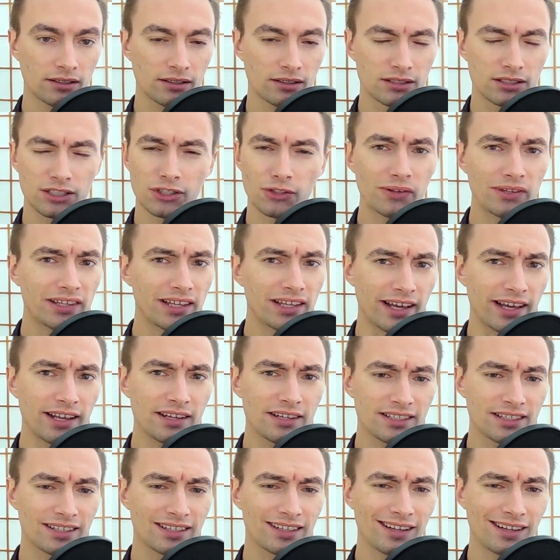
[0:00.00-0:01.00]
So in the
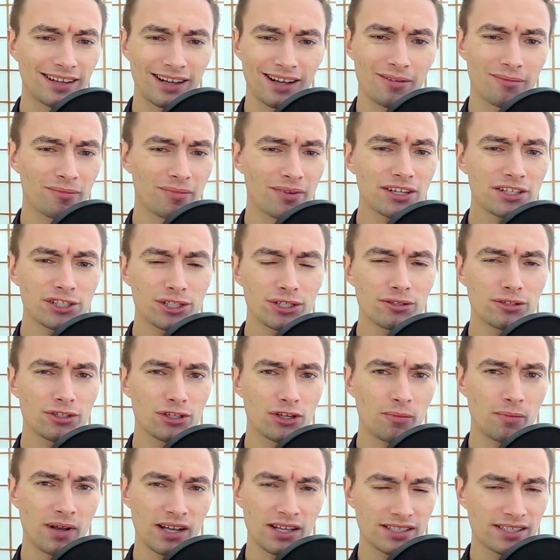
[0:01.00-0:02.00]
end, I'm not sure
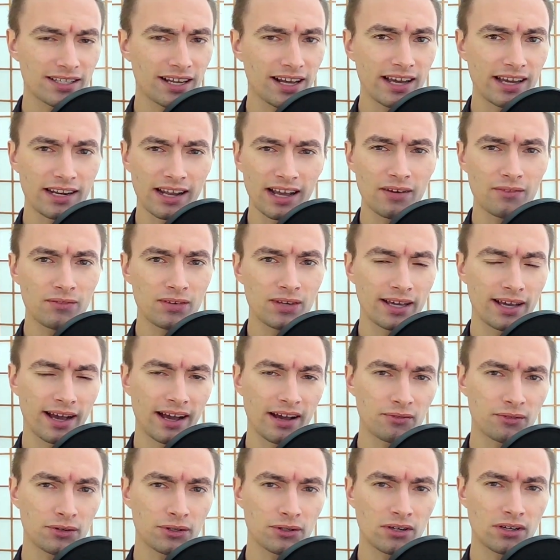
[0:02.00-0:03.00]
Tomas died heavy
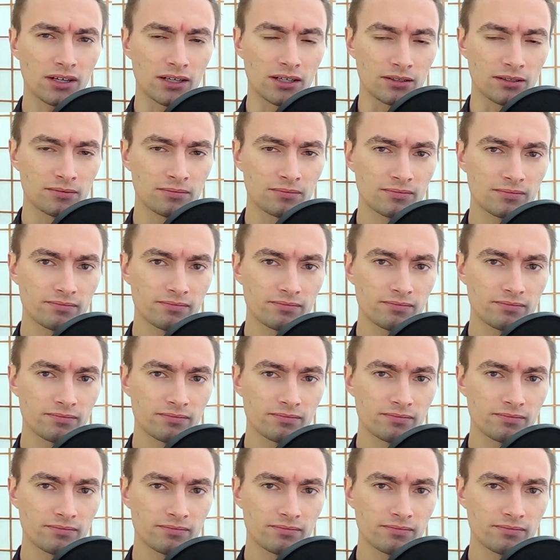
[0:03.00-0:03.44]
after all.